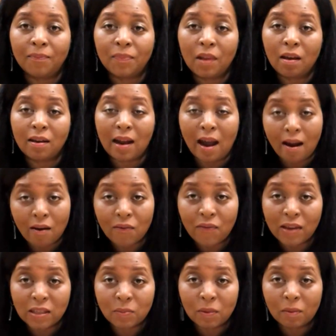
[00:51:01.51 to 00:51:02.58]
on our
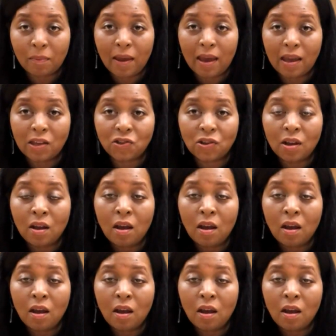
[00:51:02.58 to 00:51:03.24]
Facebook page,